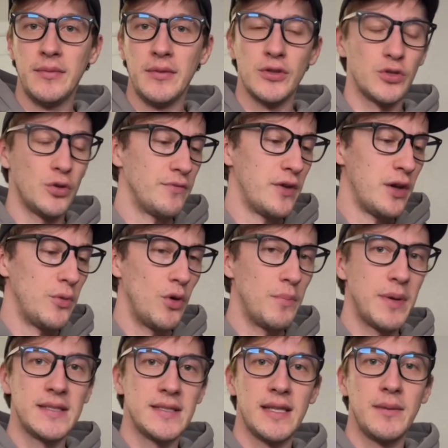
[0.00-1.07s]
So follow all
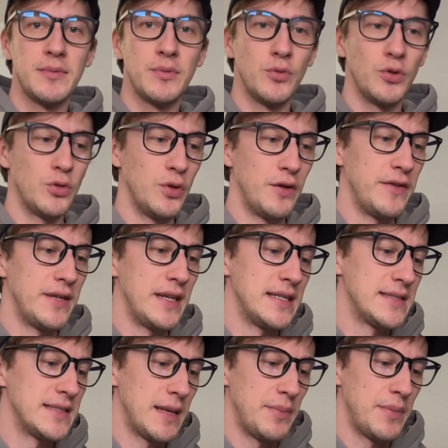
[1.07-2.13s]
my steps, we'll do everything
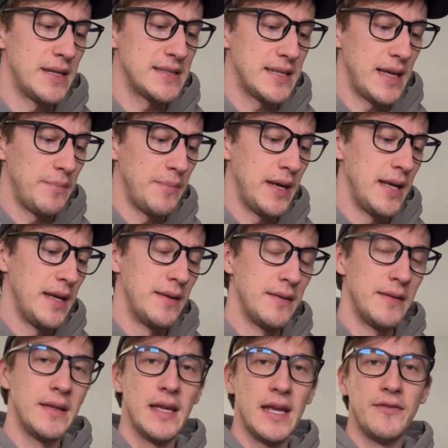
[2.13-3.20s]
step by step.
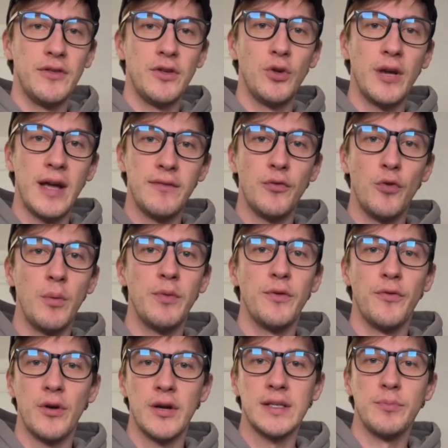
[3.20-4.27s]
If you don't have a
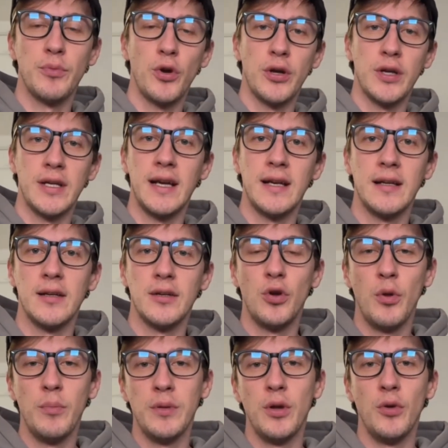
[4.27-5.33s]
RoboForex broker yet,
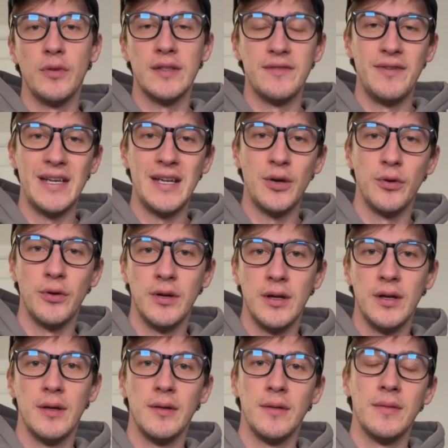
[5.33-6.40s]
go below this video.
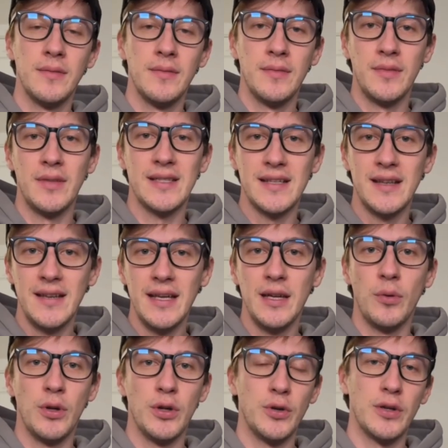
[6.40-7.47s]
There's a
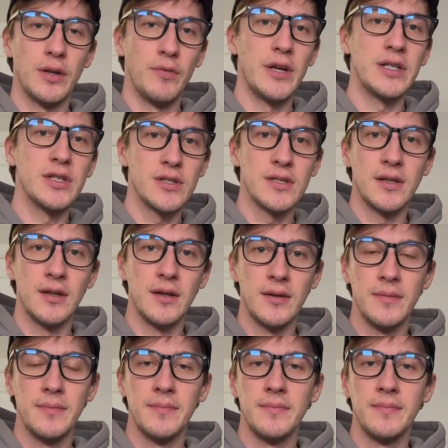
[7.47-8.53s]
link where you can register.
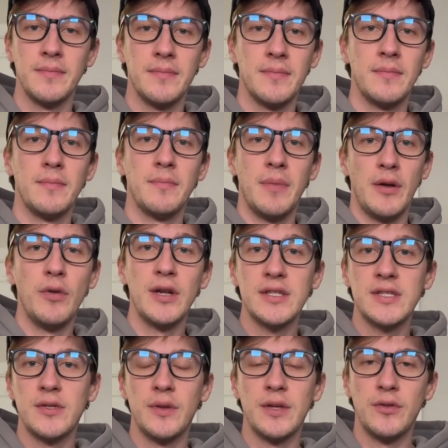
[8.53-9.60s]
By
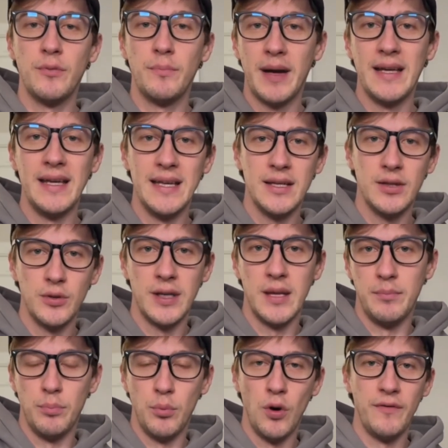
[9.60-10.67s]
registering through my link, you get
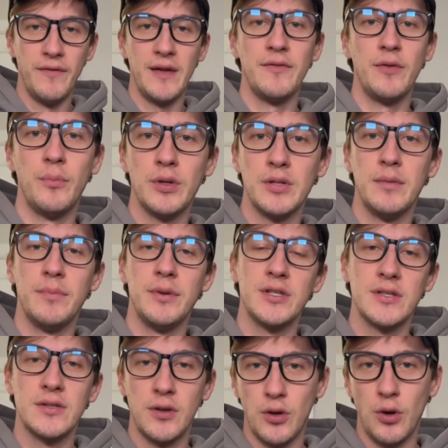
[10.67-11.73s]
more favorable
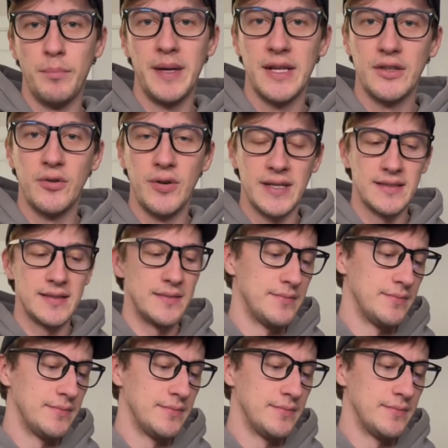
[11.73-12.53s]
commissions on opening trades.